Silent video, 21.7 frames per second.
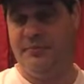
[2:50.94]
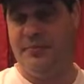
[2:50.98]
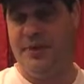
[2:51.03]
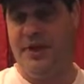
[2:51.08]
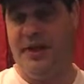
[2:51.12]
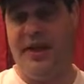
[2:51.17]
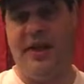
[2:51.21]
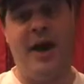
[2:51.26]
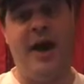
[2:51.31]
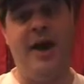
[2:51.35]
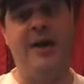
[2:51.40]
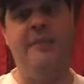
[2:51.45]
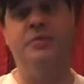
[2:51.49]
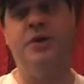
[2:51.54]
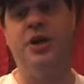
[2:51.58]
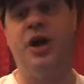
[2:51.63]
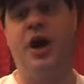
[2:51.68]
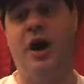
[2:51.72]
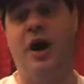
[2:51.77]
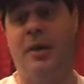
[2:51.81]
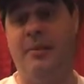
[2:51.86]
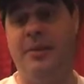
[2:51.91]
And I am
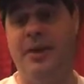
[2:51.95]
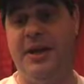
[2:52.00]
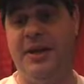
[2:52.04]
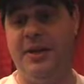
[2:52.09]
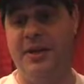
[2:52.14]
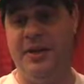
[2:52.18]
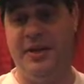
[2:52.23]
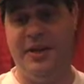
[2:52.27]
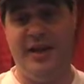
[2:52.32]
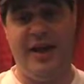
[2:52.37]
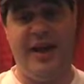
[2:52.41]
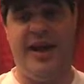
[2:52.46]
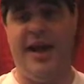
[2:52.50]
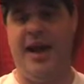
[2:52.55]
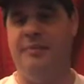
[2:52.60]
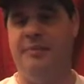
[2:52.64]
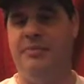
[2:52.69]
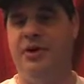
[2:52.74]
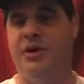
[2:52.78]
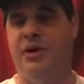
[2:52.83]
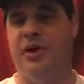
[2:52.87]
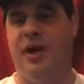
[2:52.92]
coming and
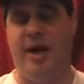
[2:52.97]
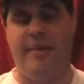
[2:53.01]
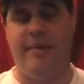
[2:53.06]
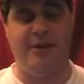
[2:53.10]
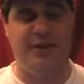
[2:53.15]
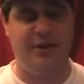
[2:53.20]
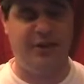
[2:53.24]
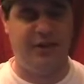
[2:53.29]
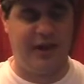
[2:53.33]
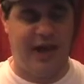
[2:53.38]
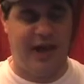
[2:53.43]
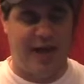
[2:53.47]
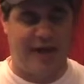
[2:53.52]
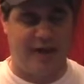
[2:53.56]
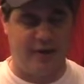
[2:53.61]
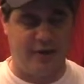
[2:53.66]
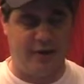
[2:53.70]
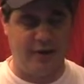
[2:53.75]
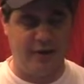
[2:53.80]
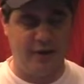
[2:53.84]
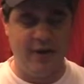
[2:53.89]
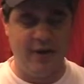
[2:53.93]
I'm climbing the
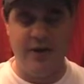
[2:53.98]
ladder